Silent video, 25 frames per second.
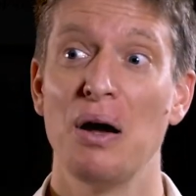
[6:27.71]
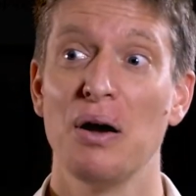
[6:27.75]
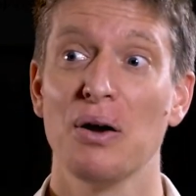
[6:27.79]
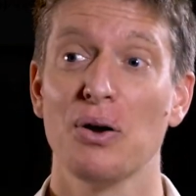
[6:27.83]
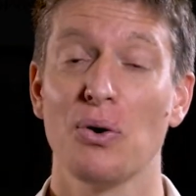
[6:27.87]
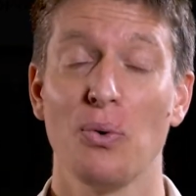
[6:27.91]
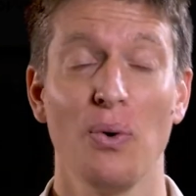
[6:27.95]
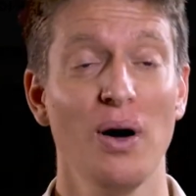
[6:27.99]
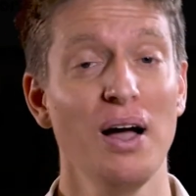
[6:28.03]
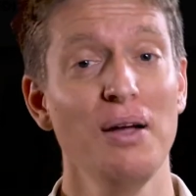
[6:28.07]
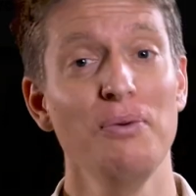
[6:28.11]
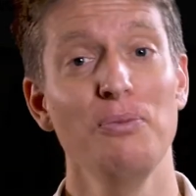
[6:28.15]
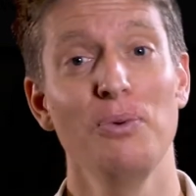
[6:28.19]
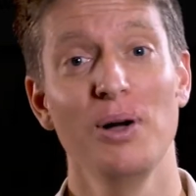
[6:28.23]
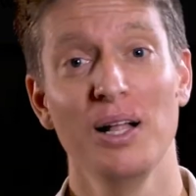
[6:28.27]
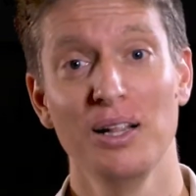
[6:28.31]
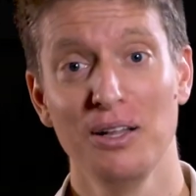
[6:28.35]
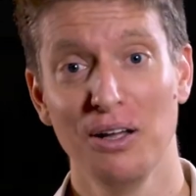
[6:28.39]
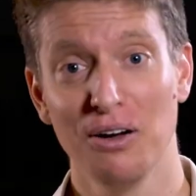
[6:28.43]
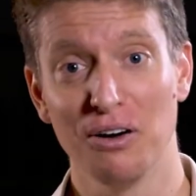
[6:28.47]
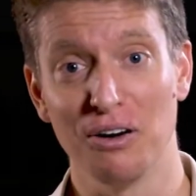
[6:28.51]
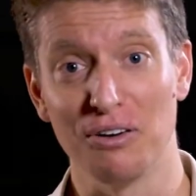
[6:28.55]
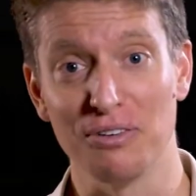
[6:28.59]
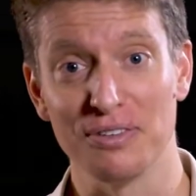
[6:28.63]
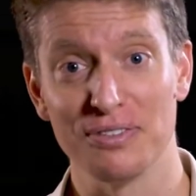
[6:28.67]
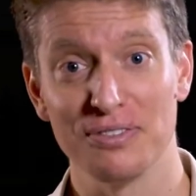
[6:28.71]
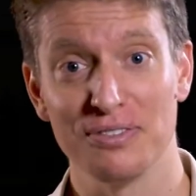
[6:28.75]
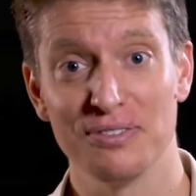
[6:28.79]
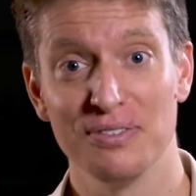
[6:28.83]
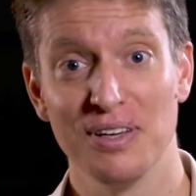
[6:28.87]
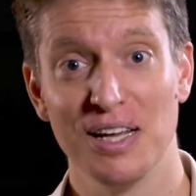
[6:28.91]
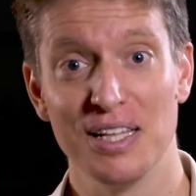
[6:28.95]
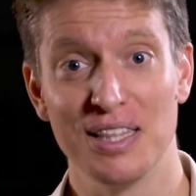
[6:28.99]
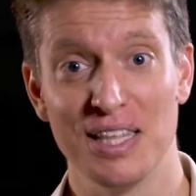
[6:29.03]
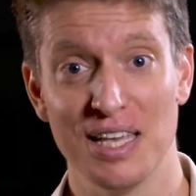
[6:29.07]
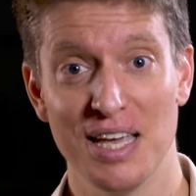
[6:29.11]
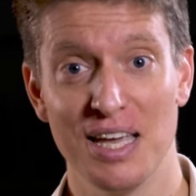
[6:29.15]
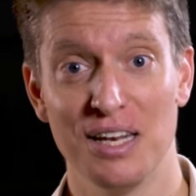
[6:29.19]
quite well off
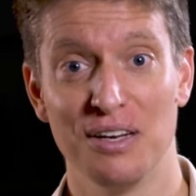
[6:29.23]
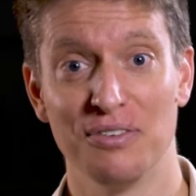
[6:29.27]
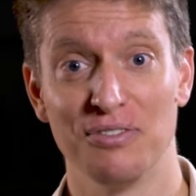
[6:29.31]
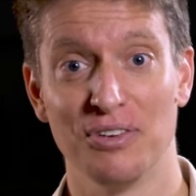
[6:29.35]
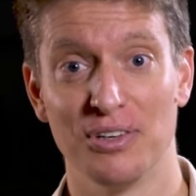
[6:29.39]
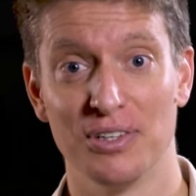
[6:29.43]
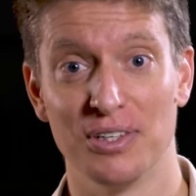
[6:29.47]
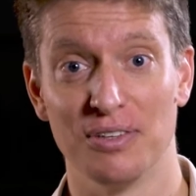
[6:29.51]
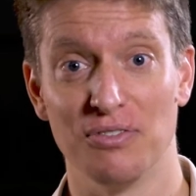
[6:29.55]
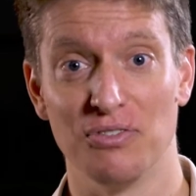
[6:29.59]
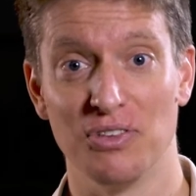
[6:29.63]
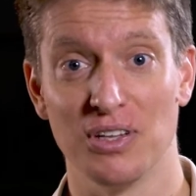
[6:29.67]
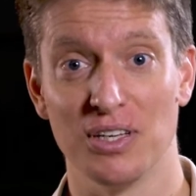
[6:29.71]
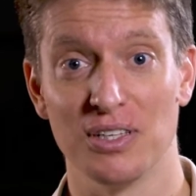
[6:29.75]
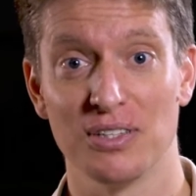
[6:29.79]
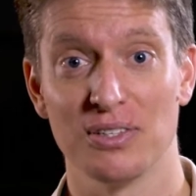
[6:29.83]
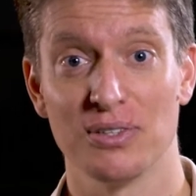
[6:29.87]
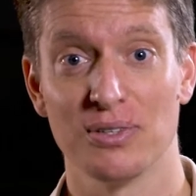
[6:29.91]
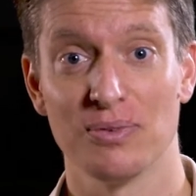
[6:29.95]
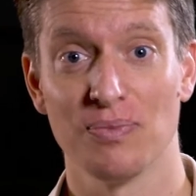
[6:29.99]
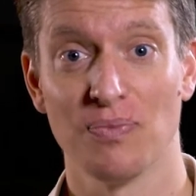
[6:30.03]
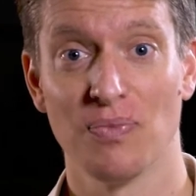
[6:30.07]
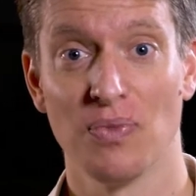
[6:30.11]
at the end of all of this.